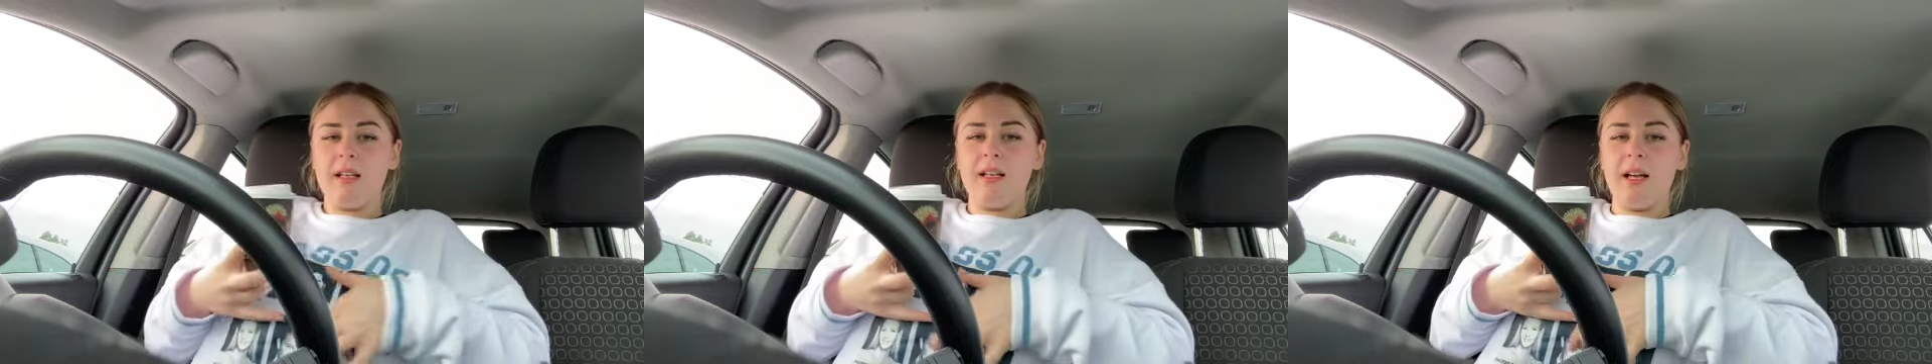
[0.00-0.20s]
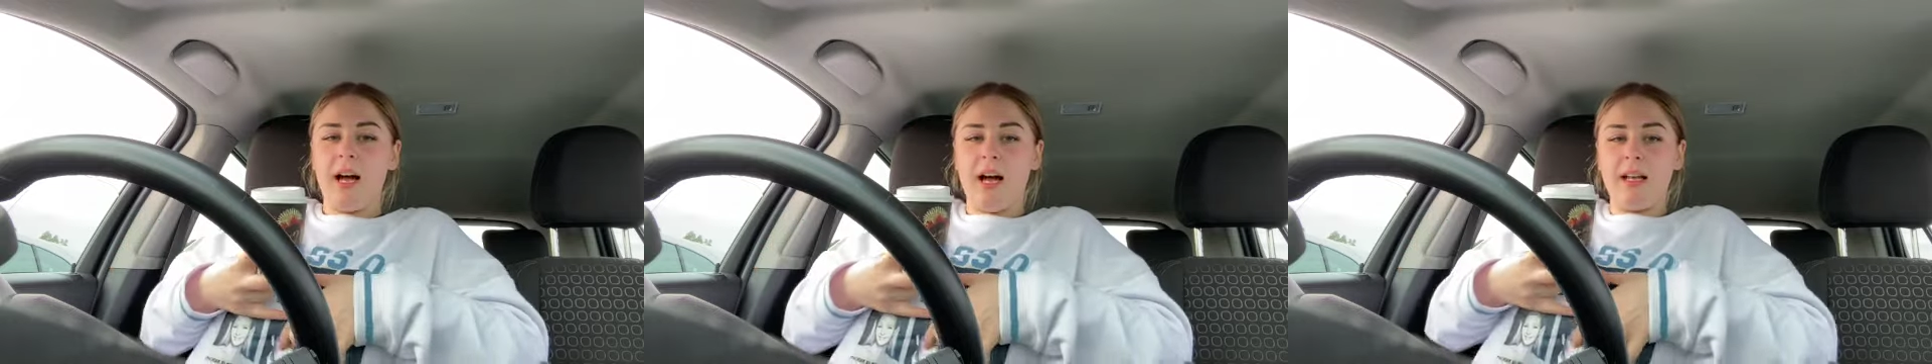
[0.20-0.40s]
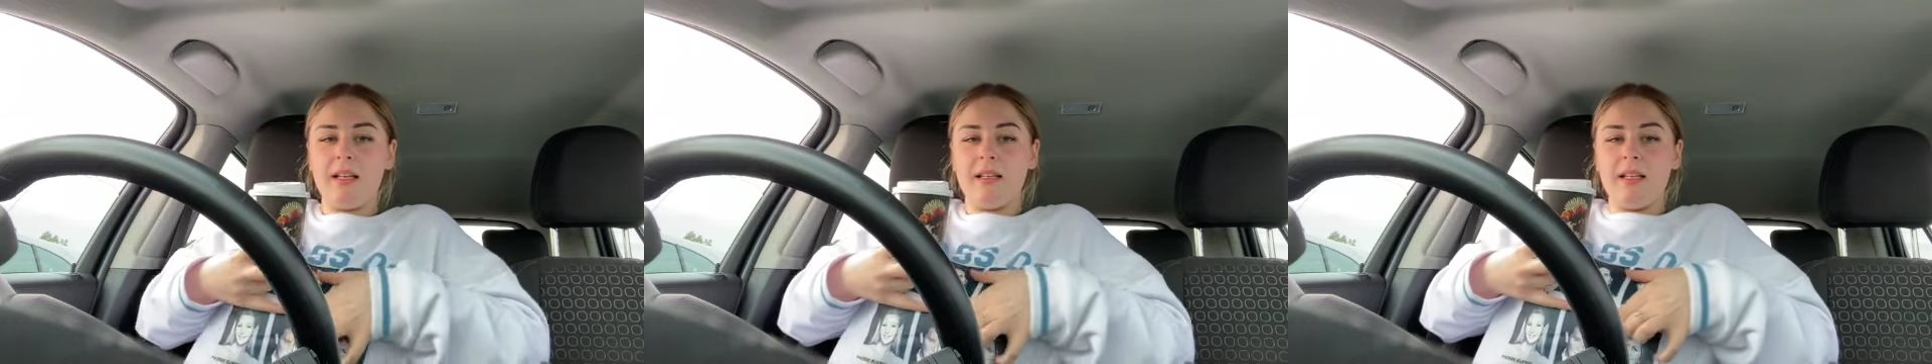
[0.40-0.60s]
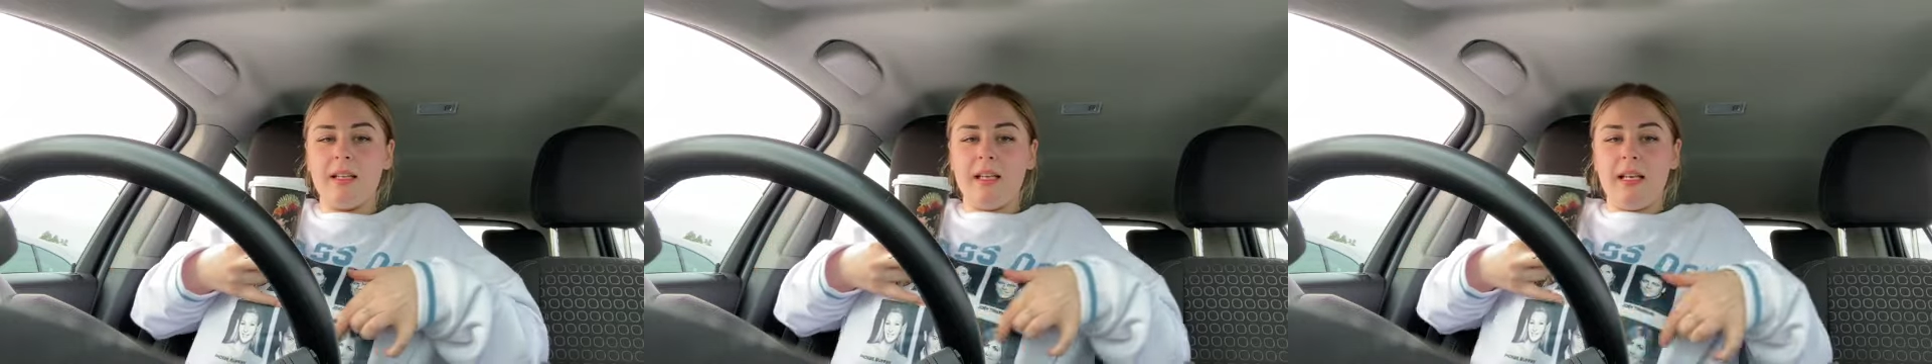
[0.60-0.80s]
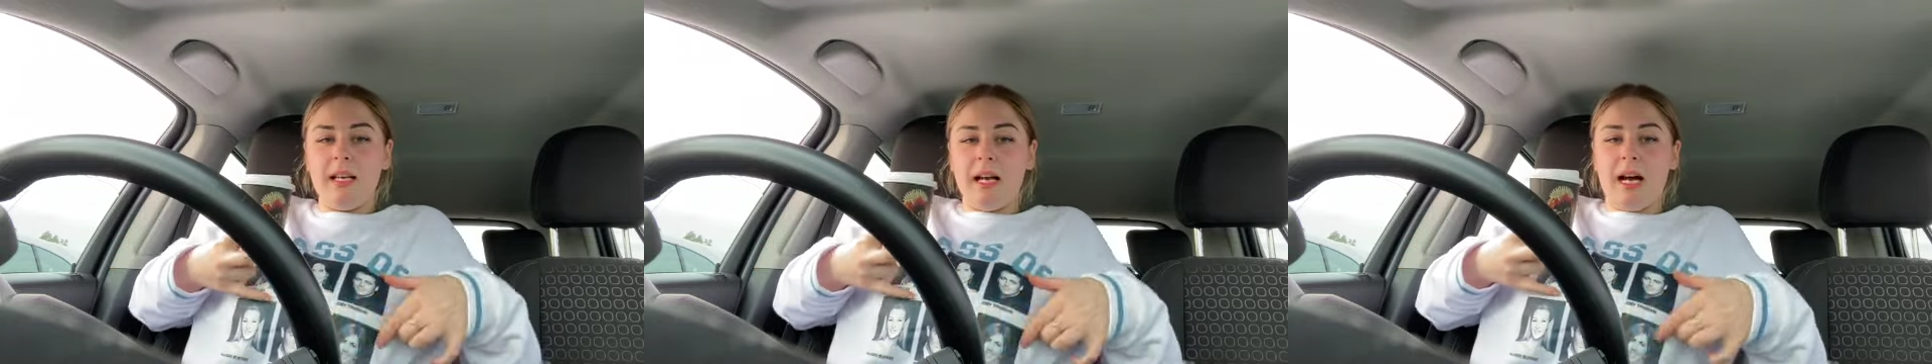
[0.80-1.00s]
cut
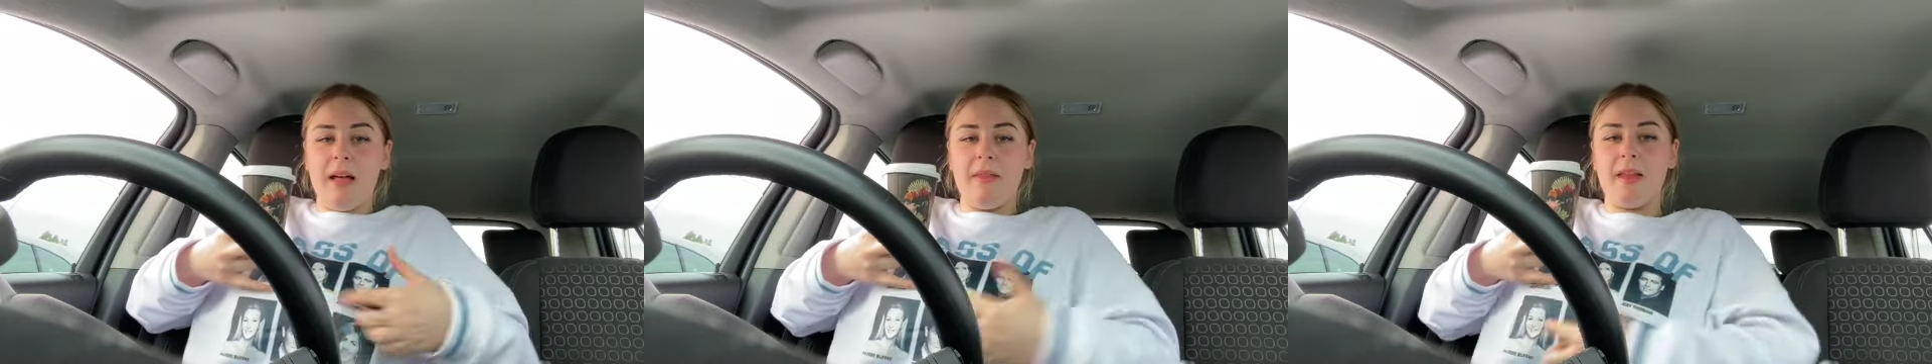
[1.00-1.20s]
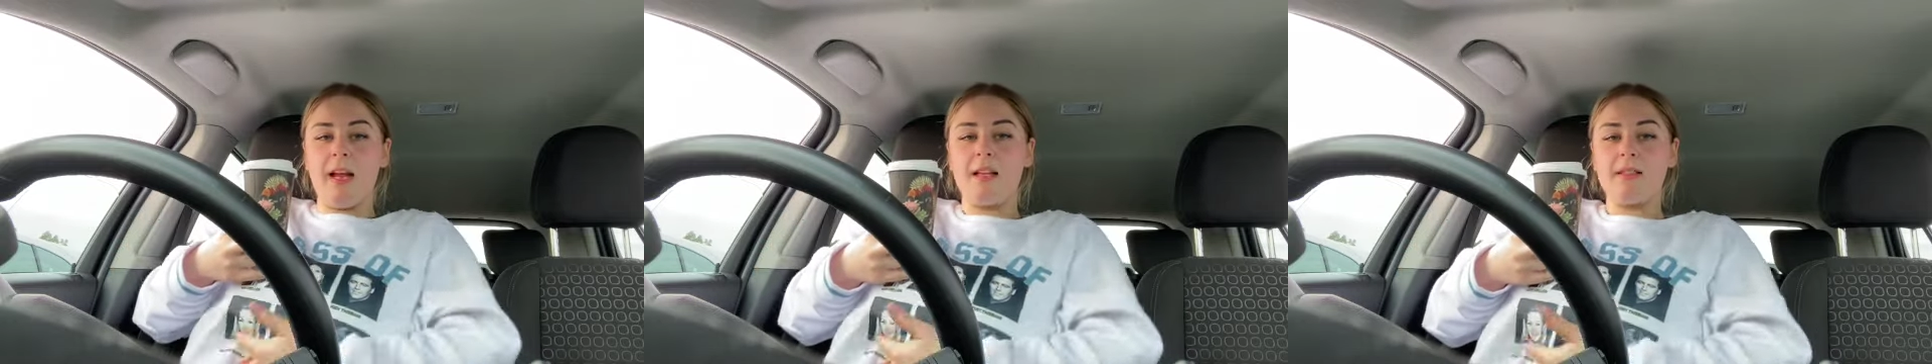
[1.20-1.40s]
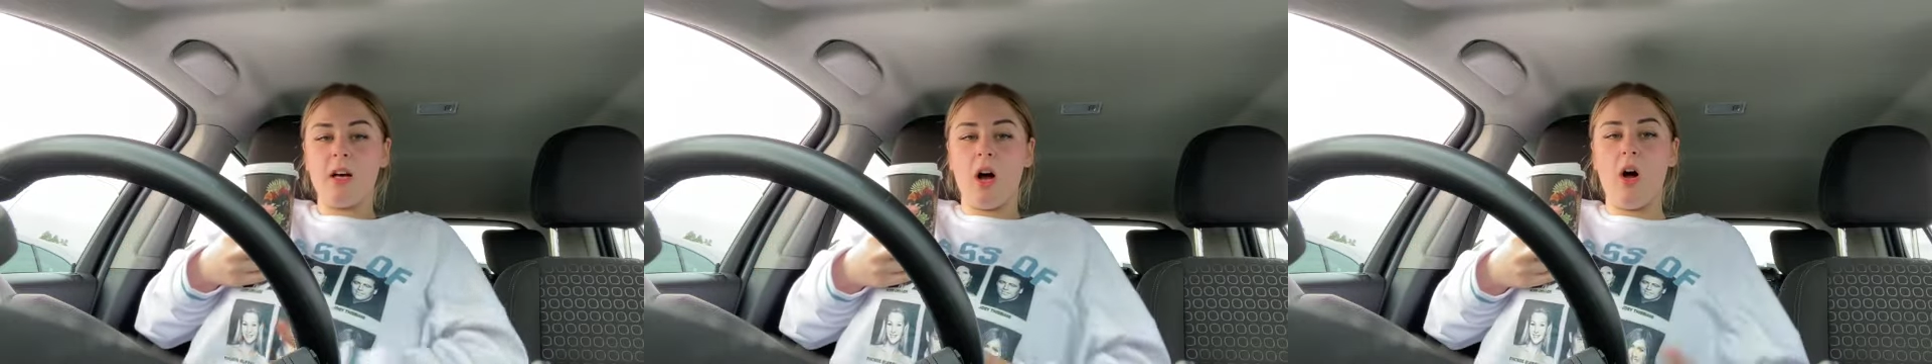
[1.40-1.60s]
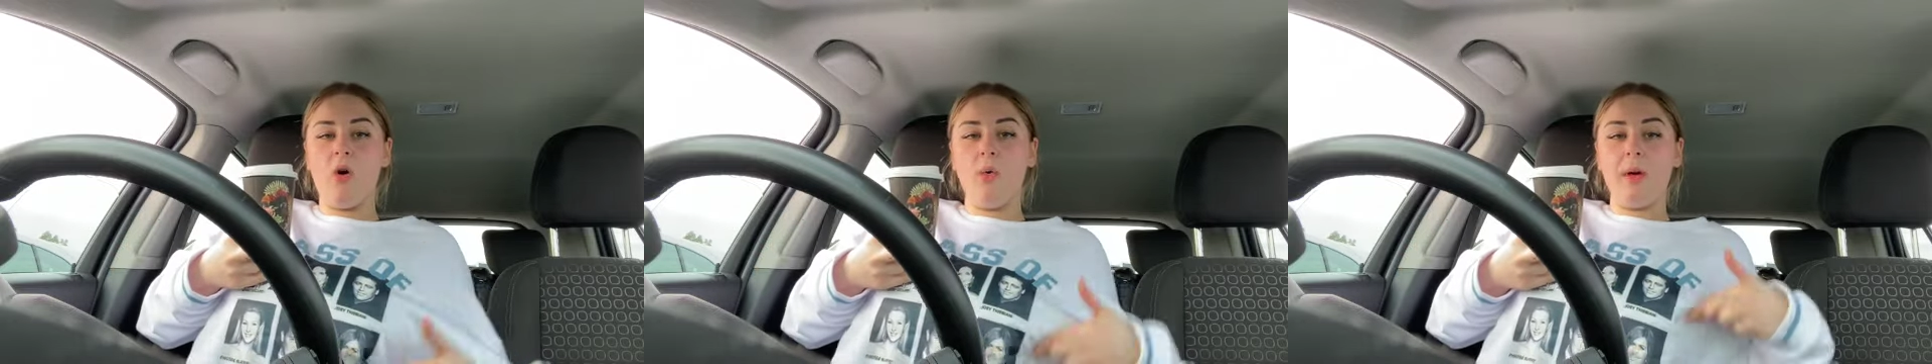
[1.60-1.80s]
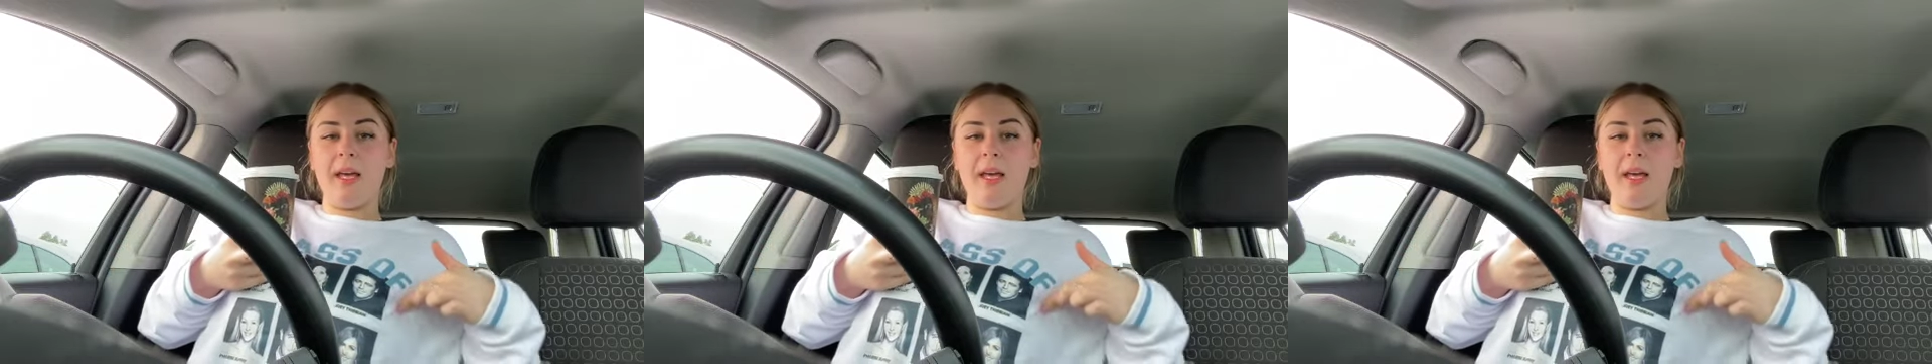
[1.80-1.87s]
here and it has a hole